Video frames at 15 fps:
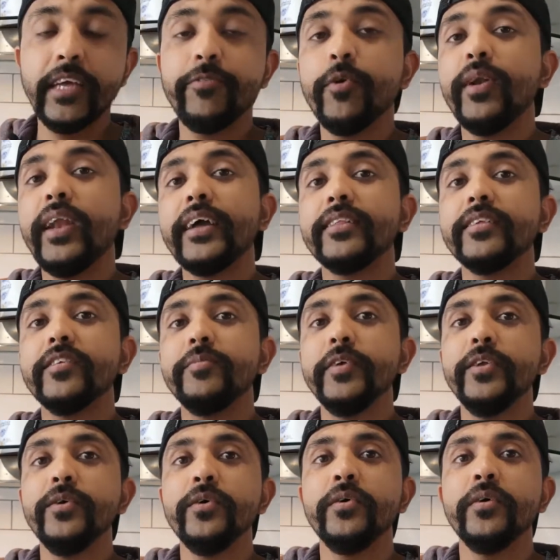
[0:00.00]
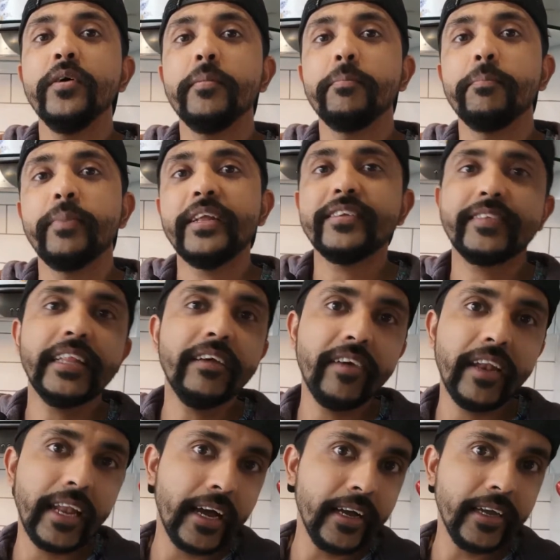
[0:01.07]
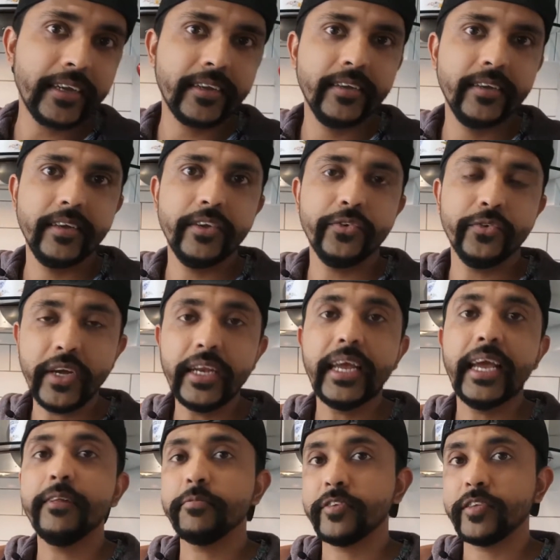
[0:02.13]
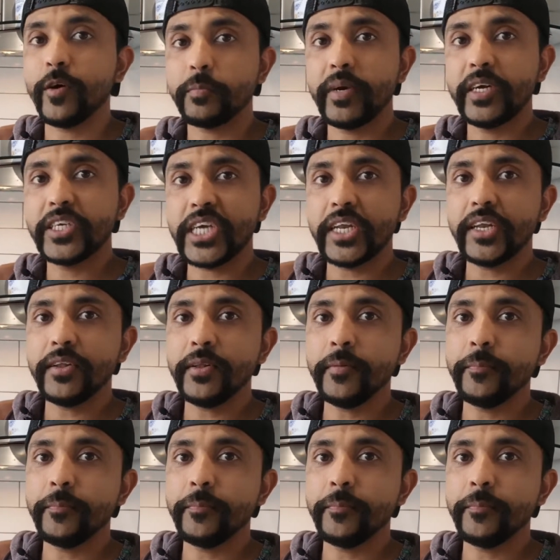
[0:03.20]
you like this video, please leave a like. It really helps out my channel.